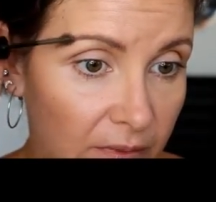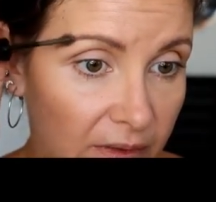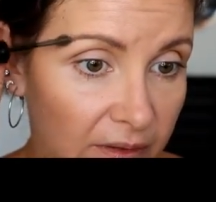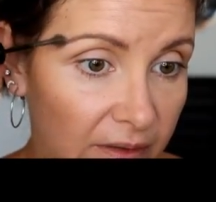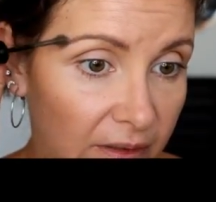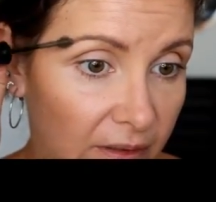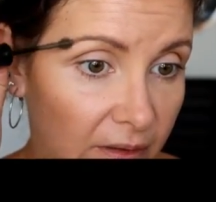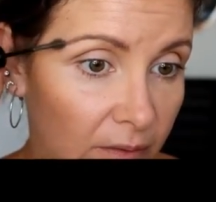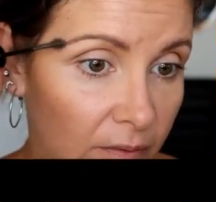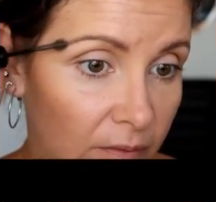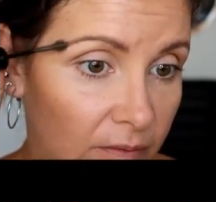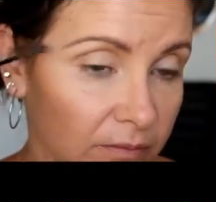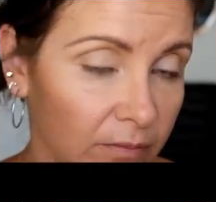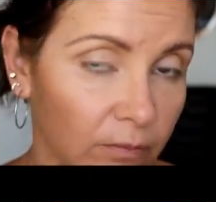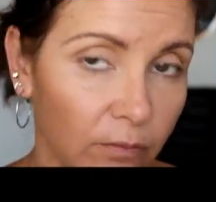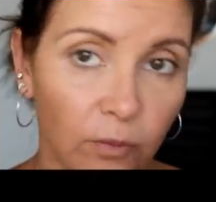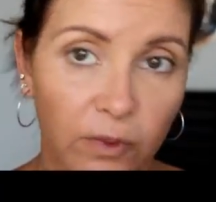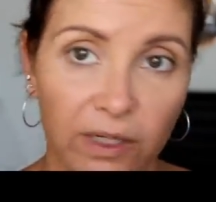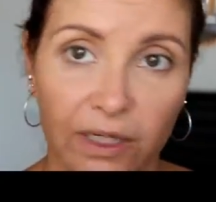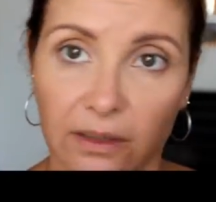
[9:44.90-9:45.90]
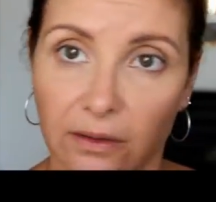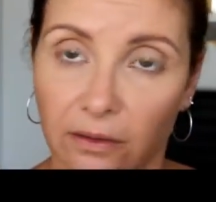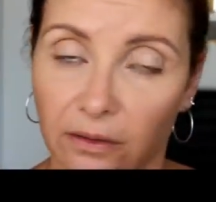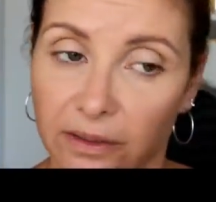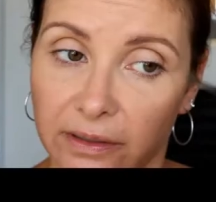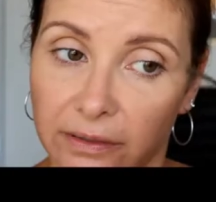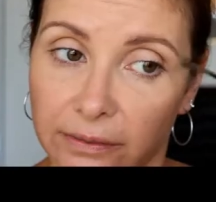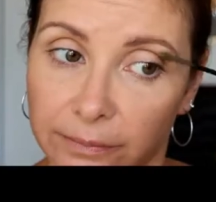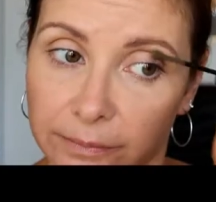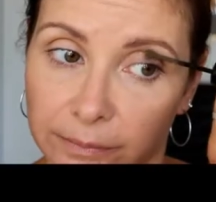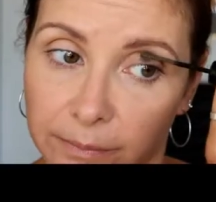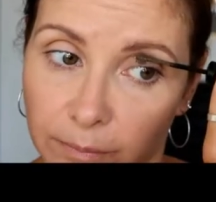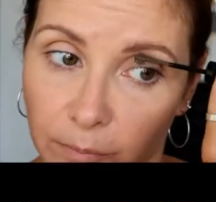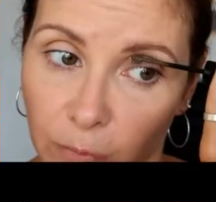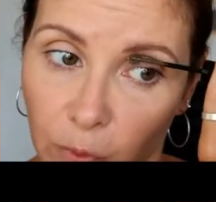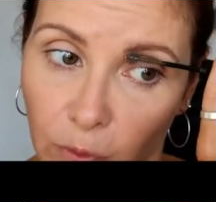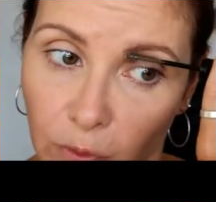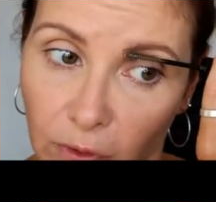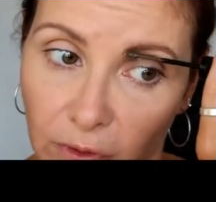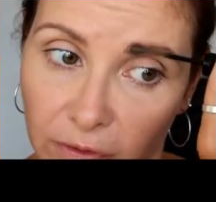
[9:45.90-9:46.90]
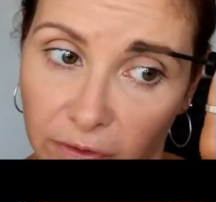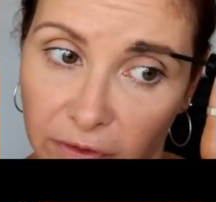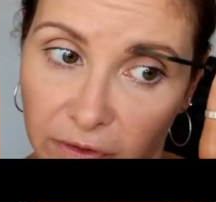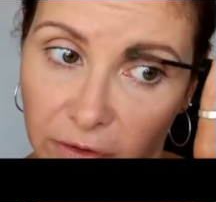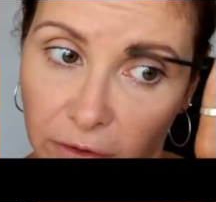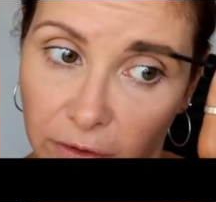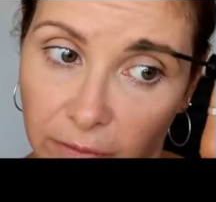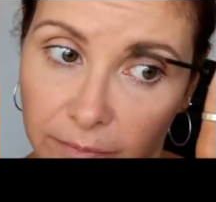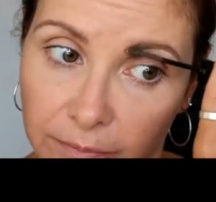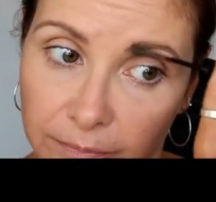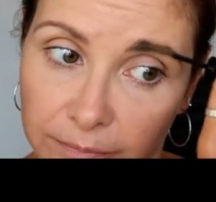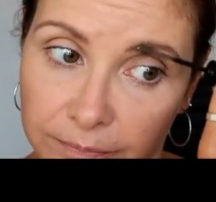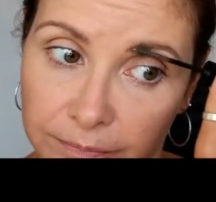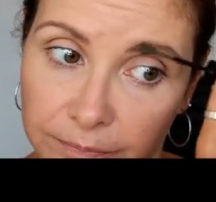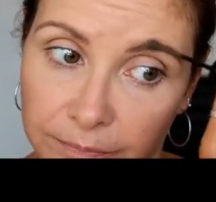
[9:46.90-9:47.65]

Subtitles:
with that weird looking ball on the top,